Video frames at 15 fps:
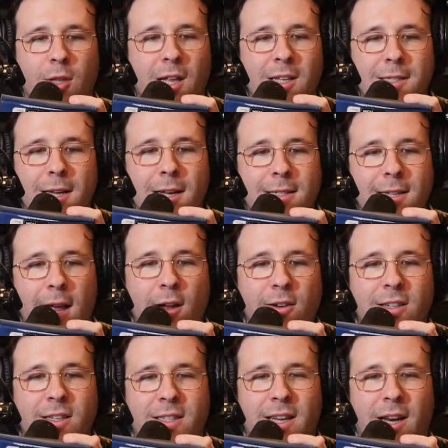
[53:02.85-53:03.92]
Let's sit down
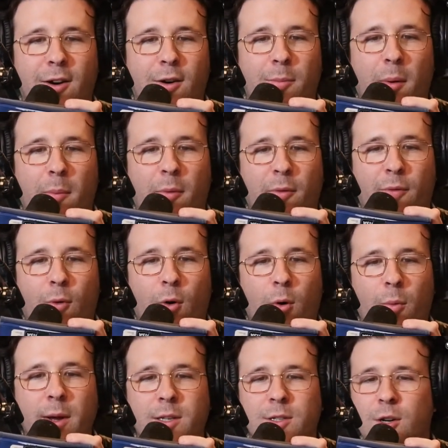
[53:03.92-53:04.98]
to dinner, but before
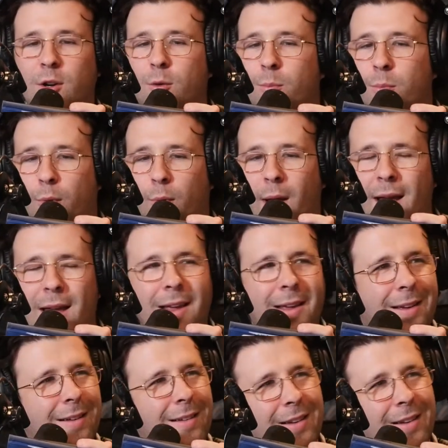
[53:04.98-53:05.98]
we do, break?